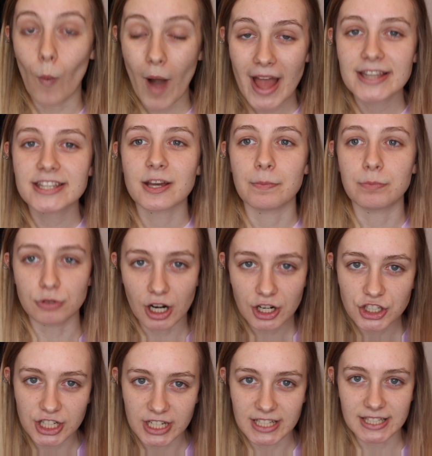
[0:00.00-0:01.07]
Wet
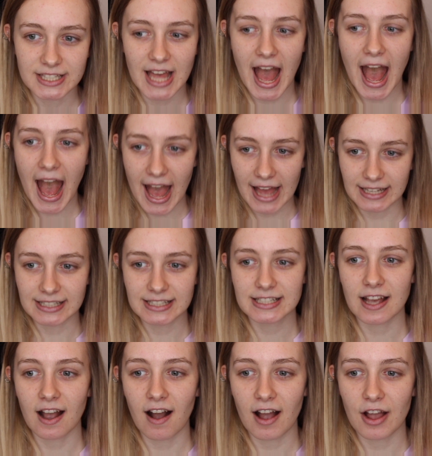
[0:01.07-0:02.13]
Brushes,
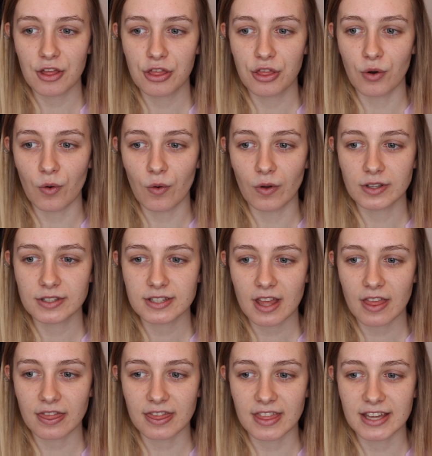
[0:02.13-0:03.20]
and I
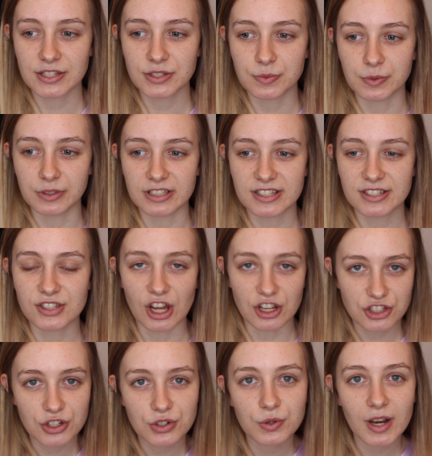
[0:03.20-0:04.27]
thought this was
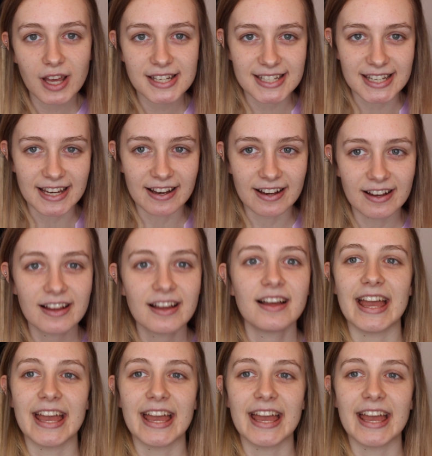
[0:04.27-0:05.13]
such a cool idea.